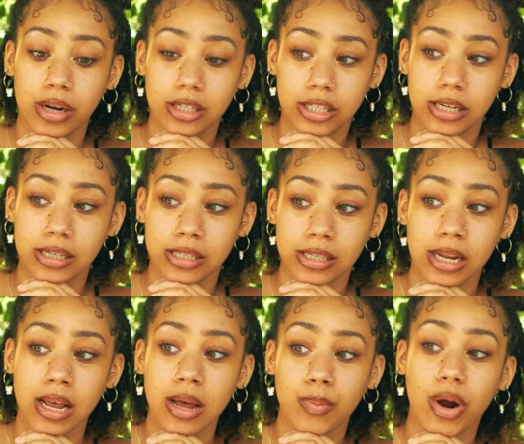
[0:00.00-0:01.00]
and just
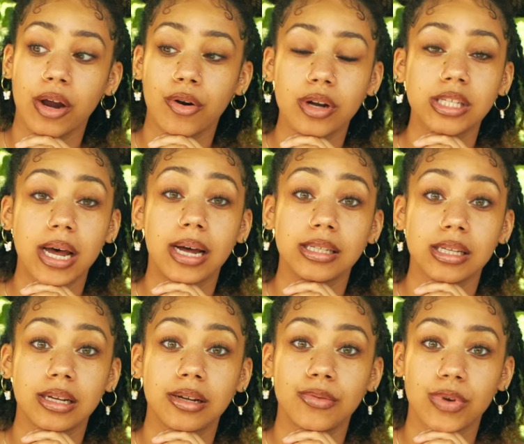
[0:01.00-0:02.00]

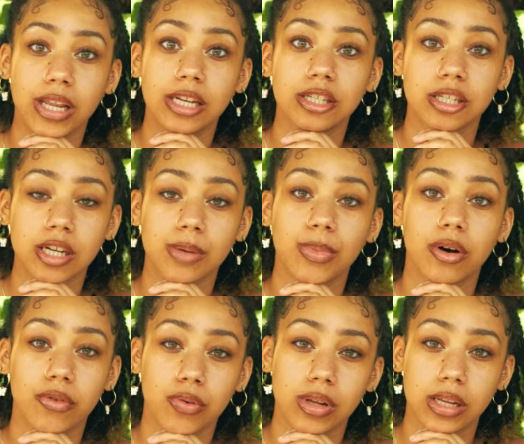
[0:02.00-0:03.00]
prioritizing relationship
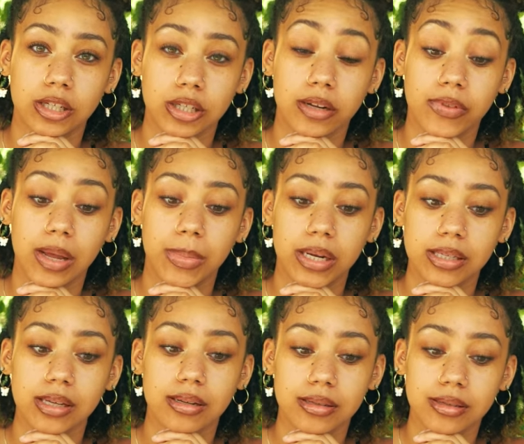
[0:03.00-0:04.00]
over religion, if that makes
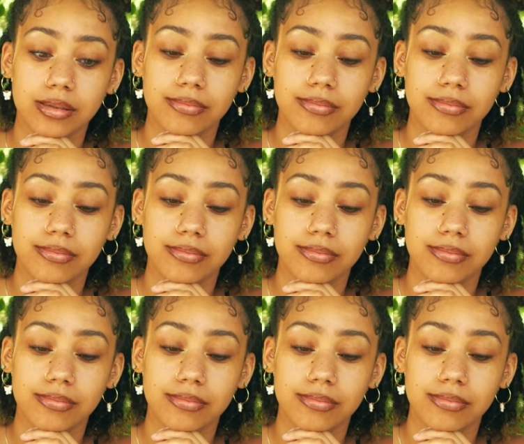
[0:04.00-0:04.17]
sense.